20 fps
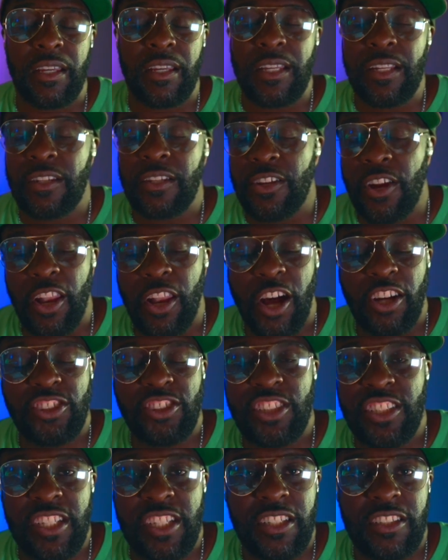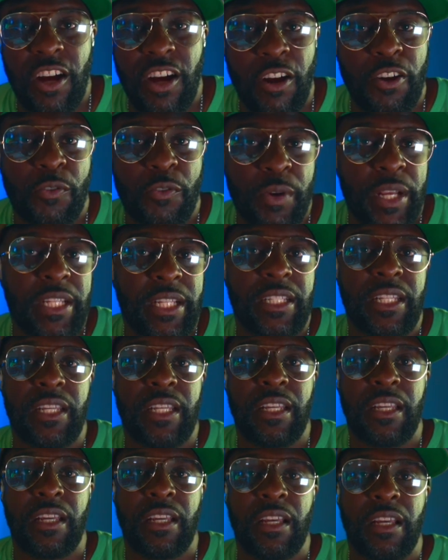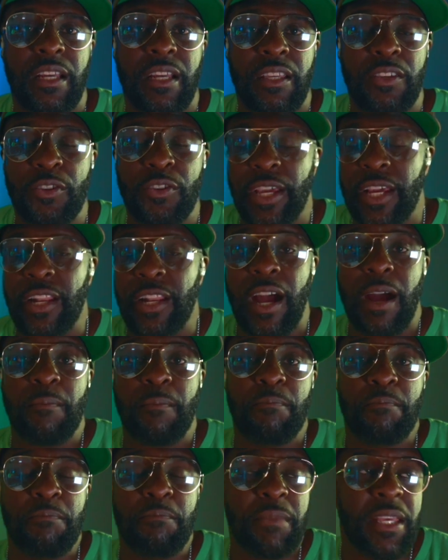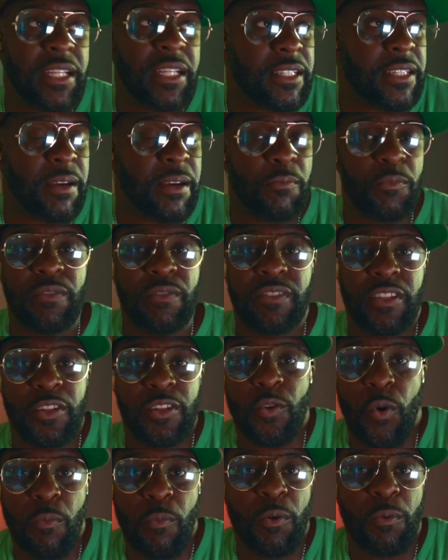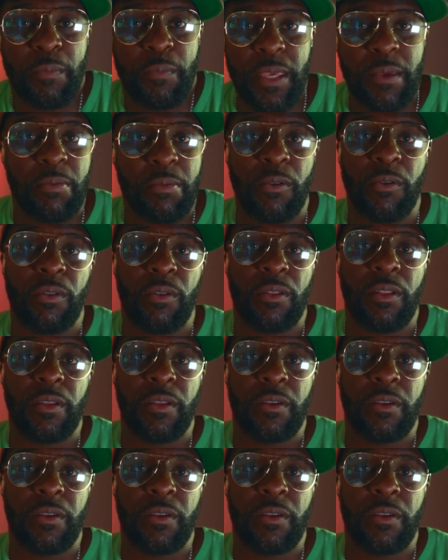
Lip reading: The logistics are crazy. You cannot mix them with the normal people.